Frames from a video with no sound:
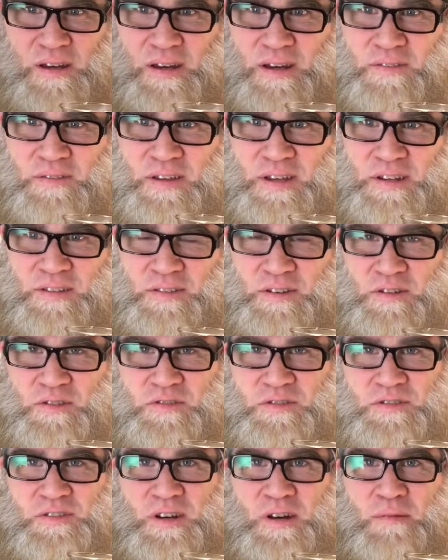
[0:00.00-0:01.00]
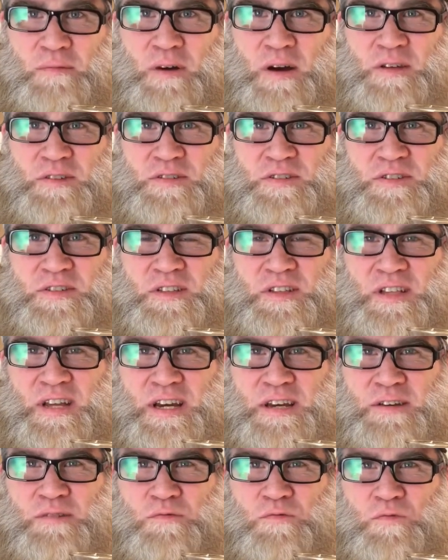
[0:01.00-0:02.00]
and then there's a, a
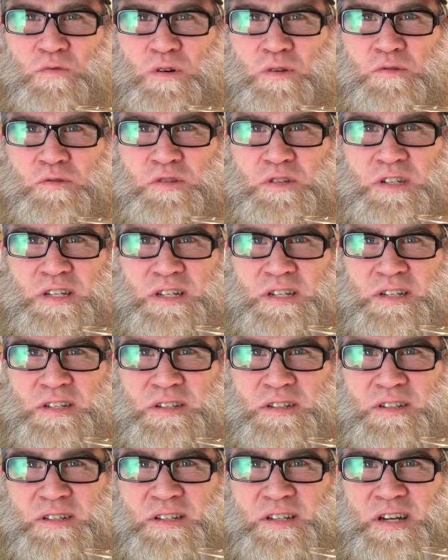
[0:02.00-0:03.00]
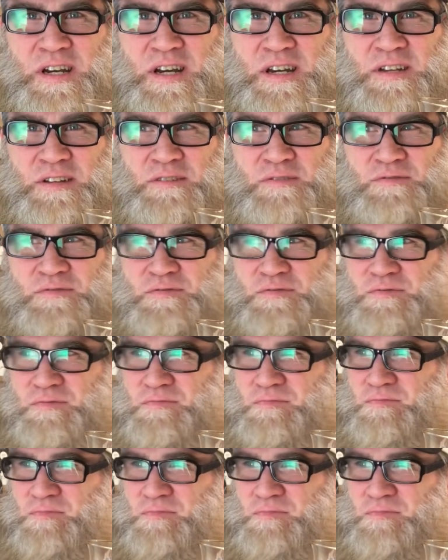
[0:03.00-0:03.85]
slight roasted kind of